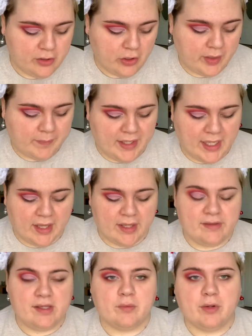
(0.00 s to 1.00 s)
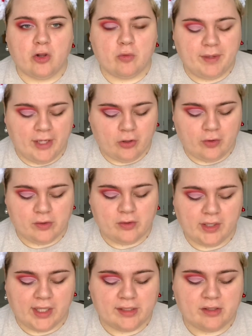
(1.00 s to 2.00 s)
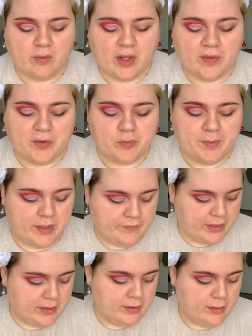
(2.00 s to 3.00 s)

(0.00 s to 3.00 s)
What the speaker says: just because in the original picture it looks like there was a little bit of a